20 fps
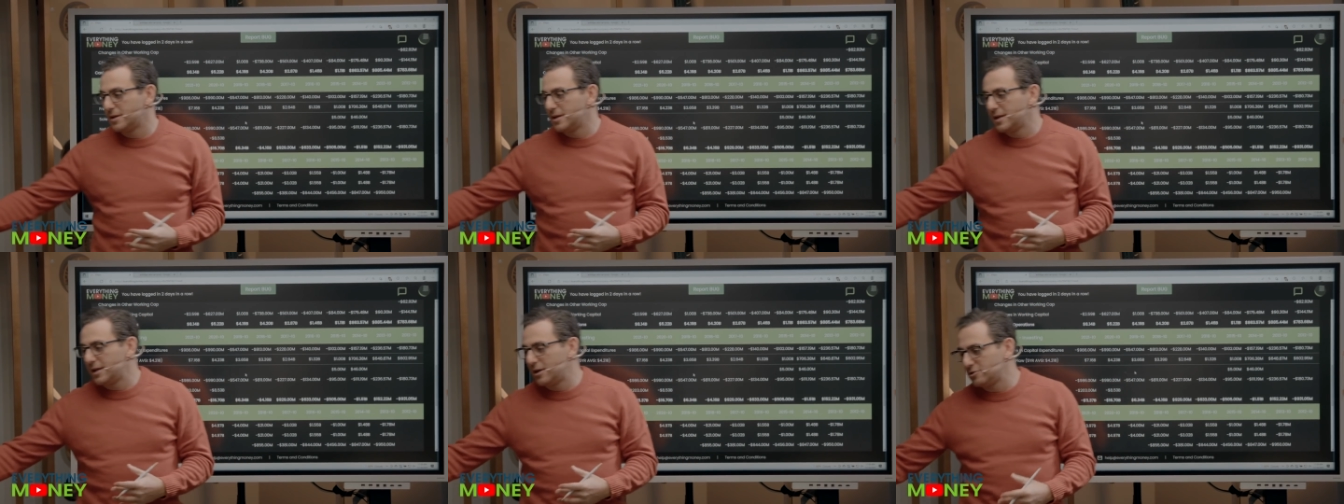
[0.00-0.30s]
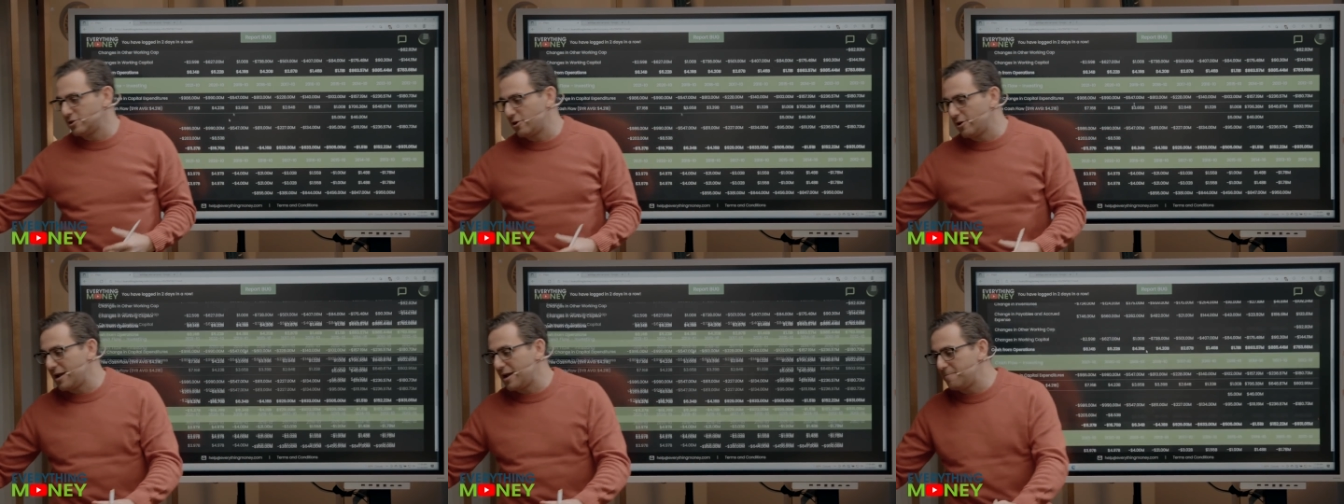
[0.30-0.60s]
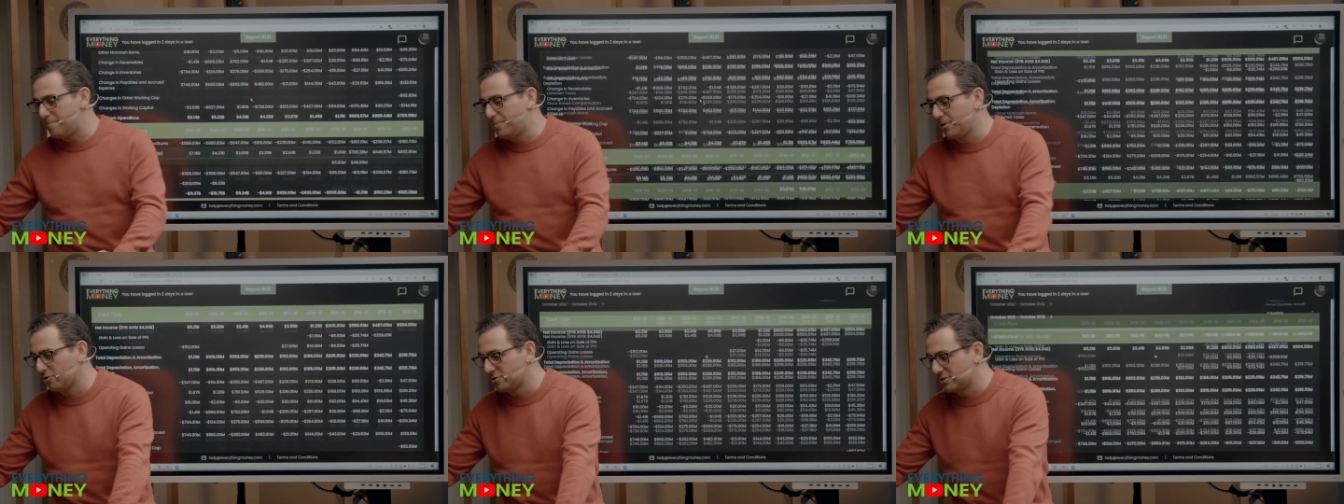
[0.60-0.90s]
here's our
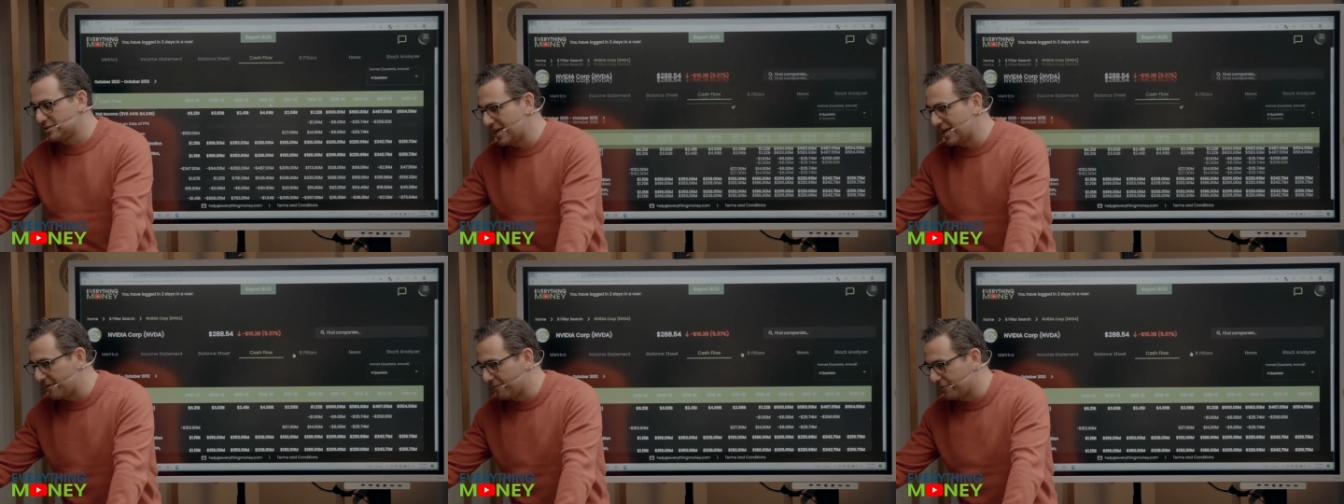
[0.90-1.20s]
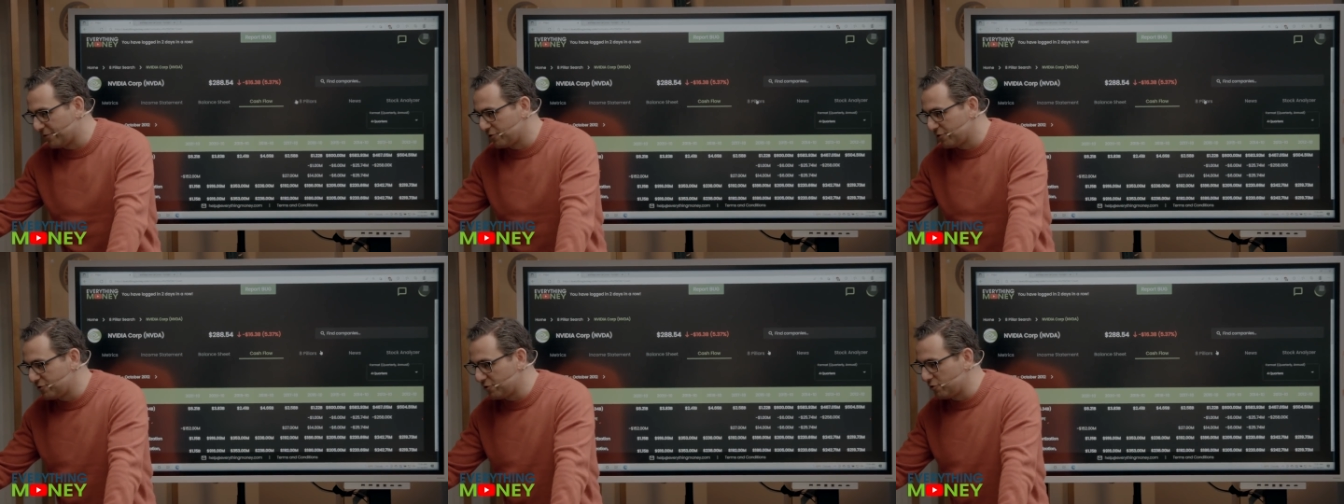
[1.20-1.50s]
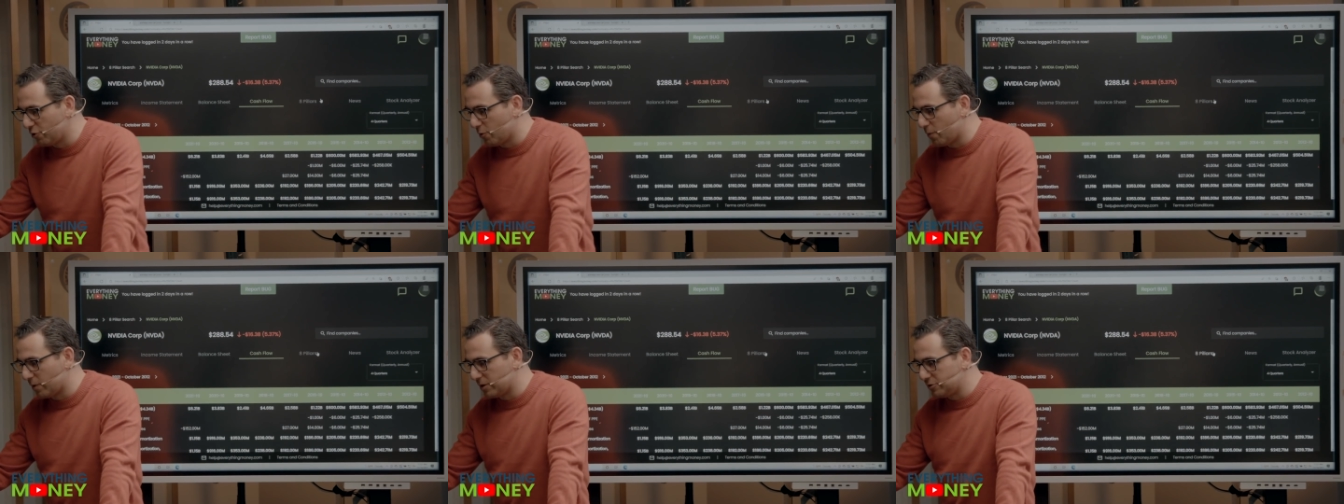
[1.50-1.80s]
eight pillars tab for those of you who
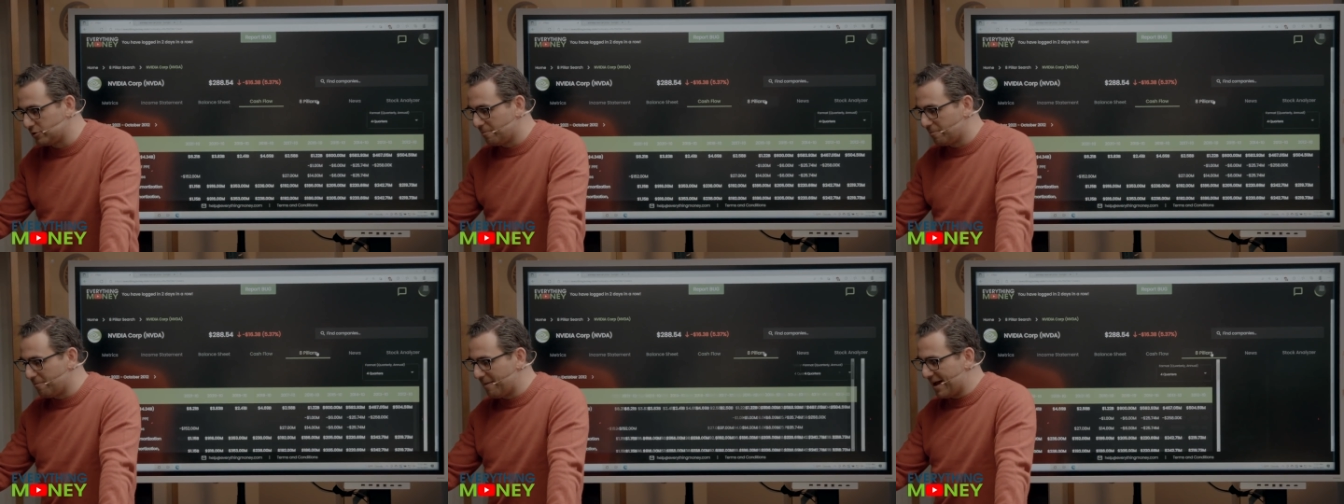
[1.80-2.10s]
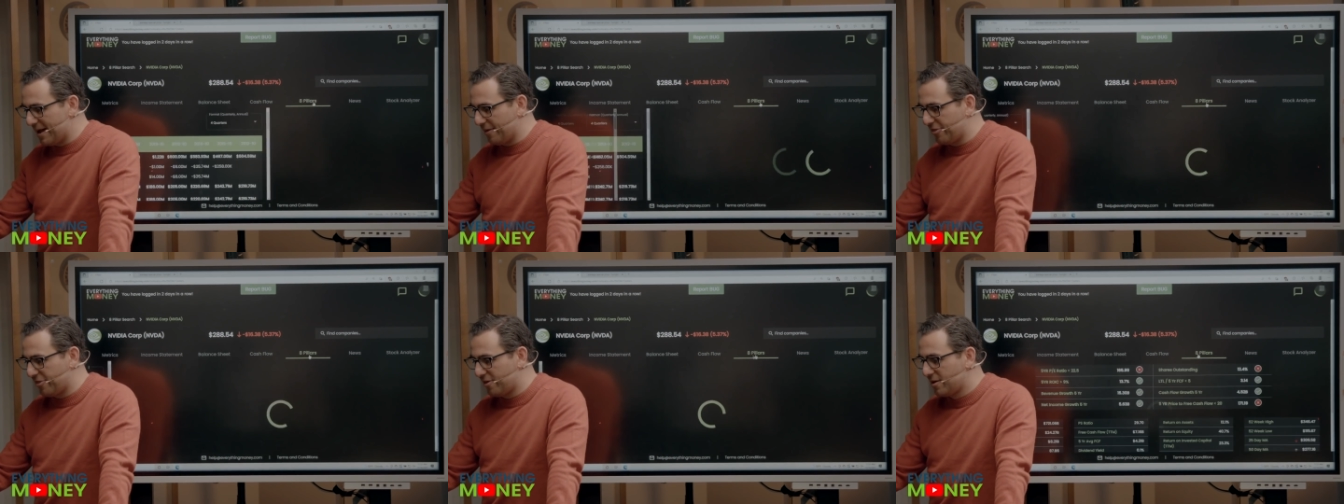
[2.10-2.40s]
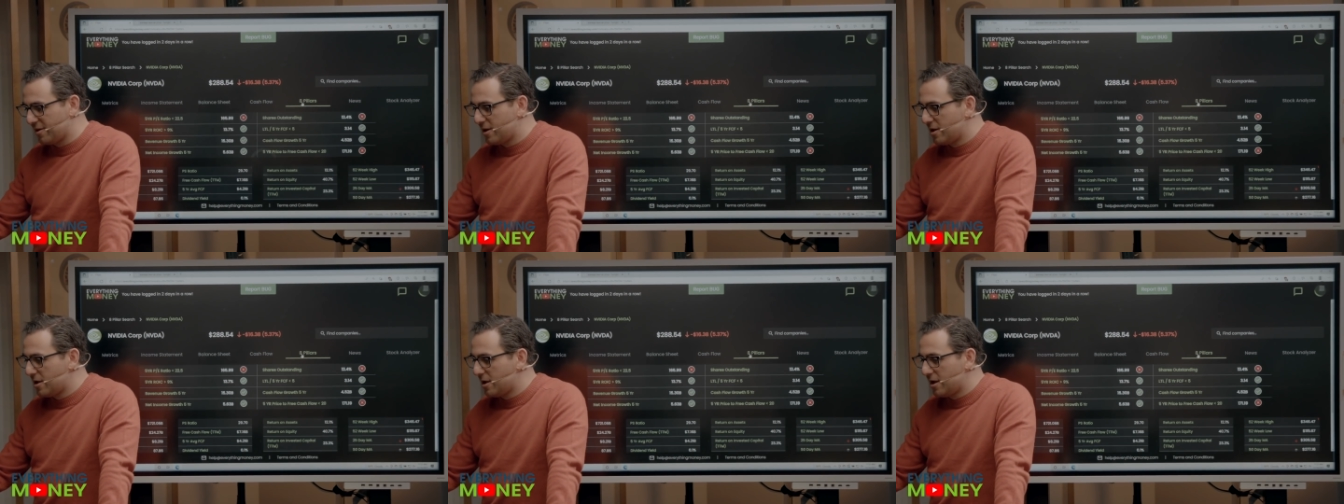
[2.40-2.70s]
don't want to do the math.
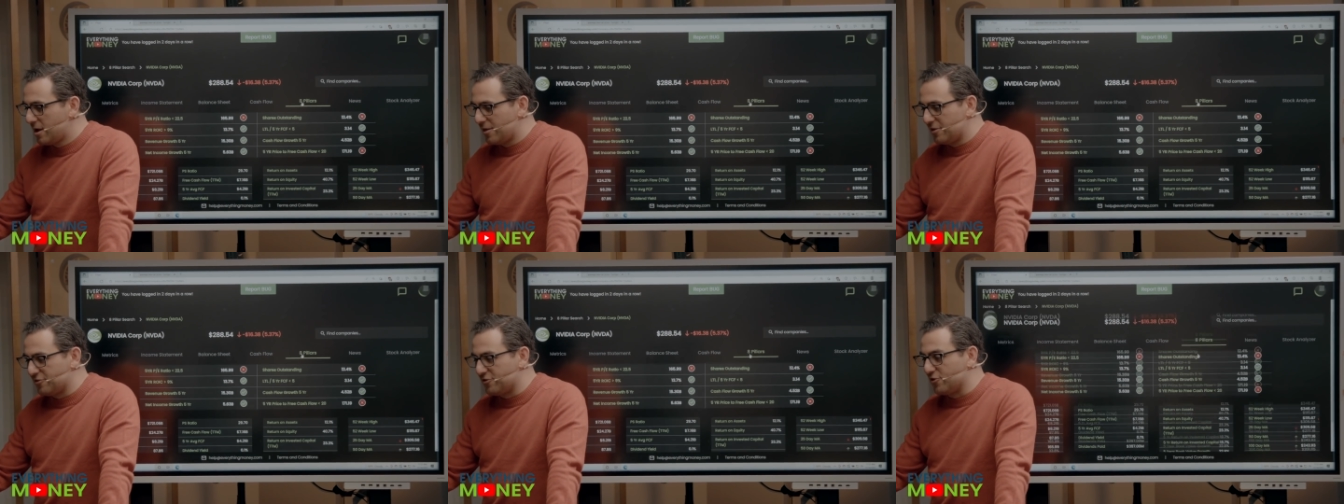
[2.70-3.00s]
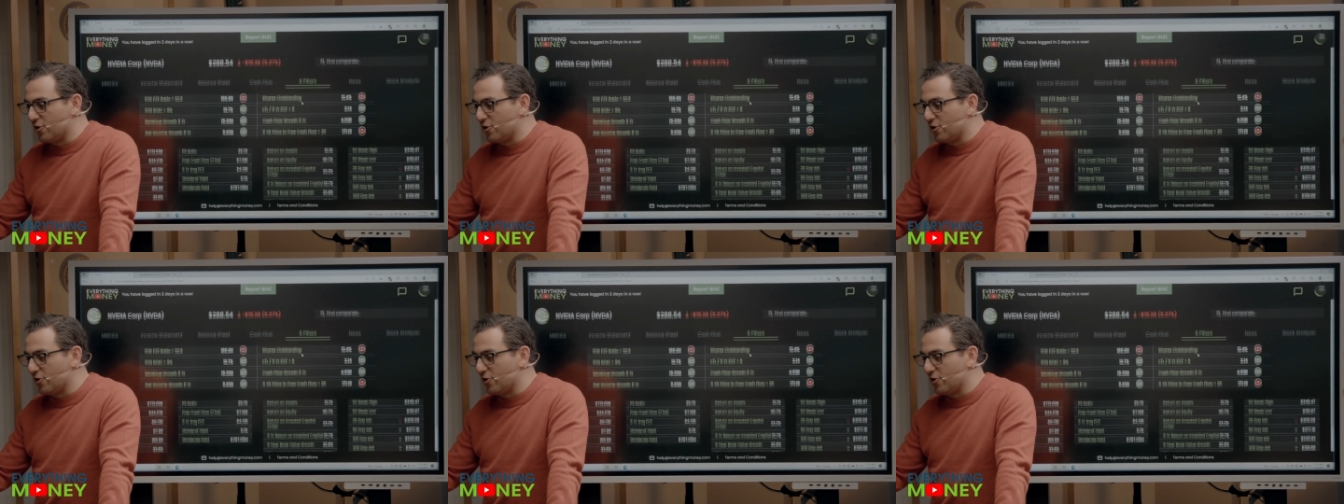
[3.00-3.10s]
This is